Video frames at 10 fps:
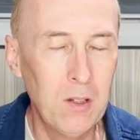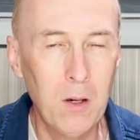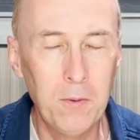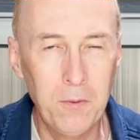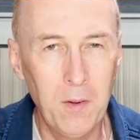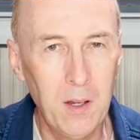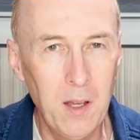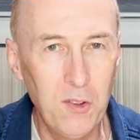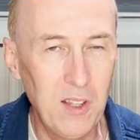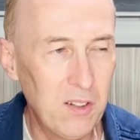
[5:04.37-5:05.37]
of
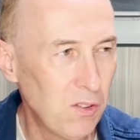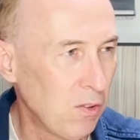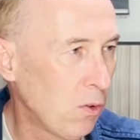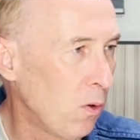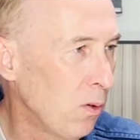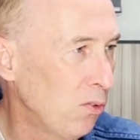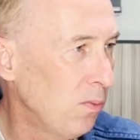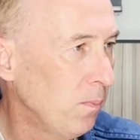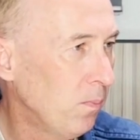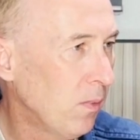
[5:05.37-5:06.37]
a sentence, of
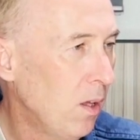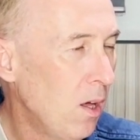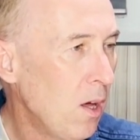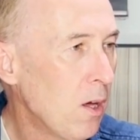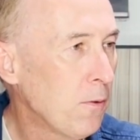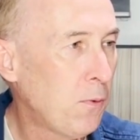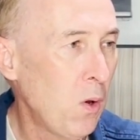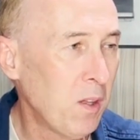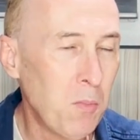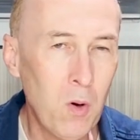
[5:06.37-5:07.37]
course.
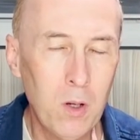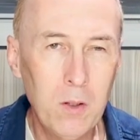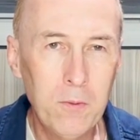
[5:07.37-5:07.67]
Furthermore,